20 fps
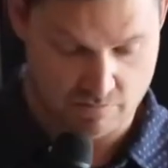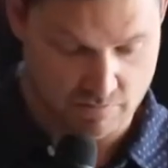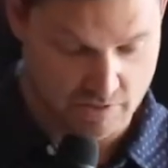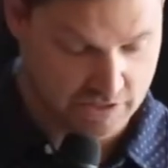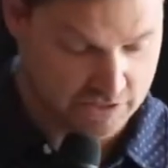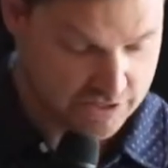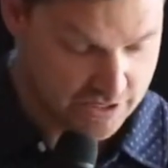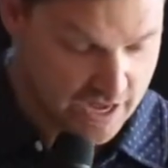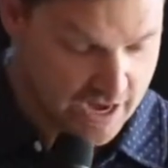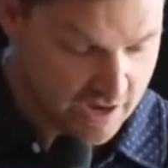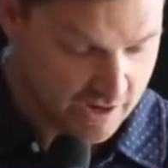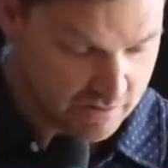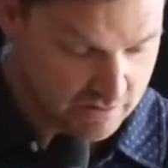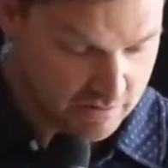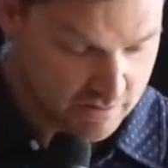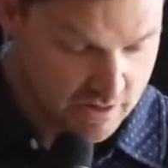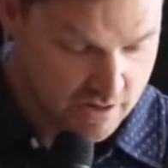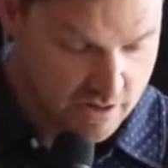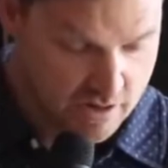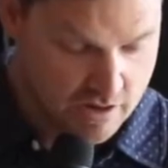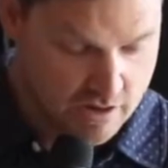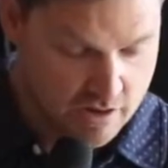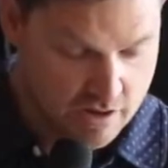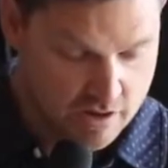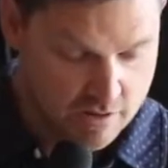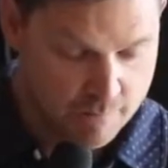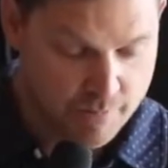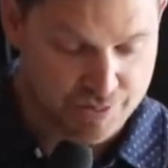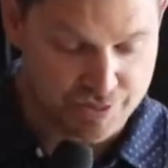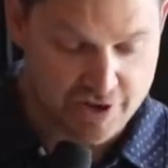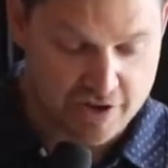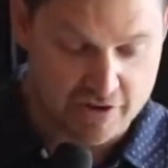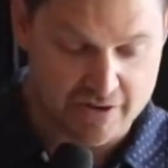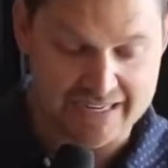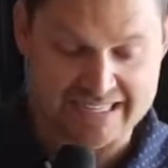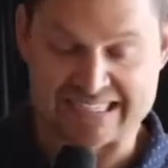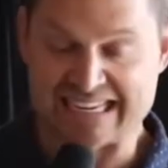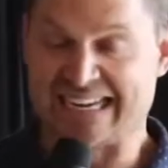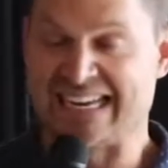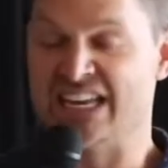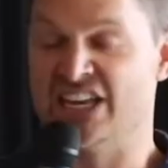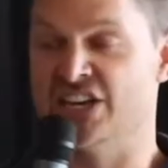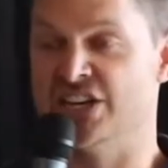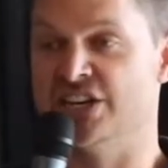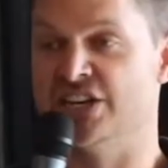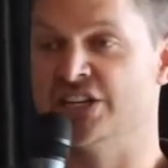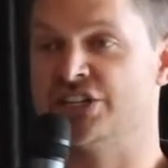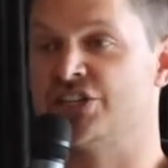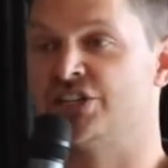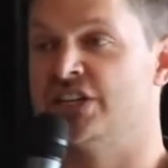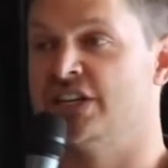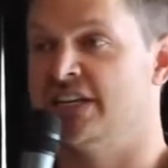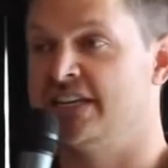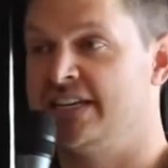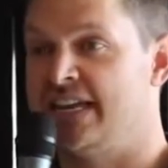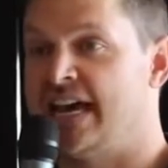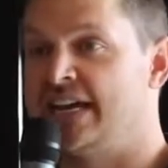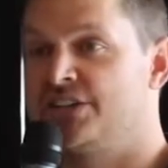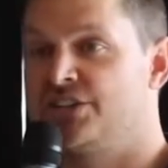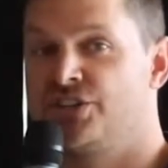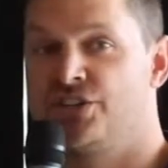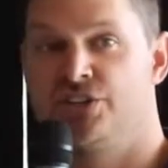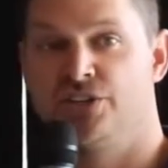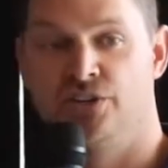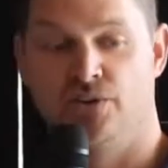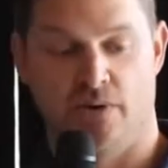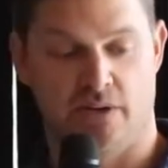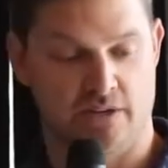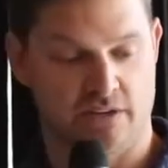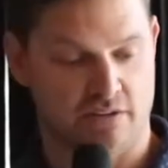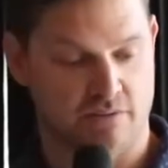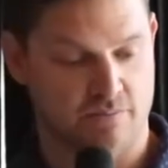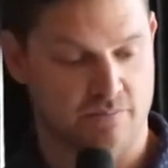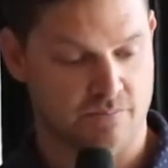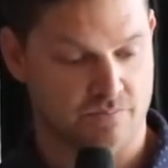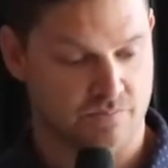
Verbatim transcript: it's there. But there is a condition attached to it.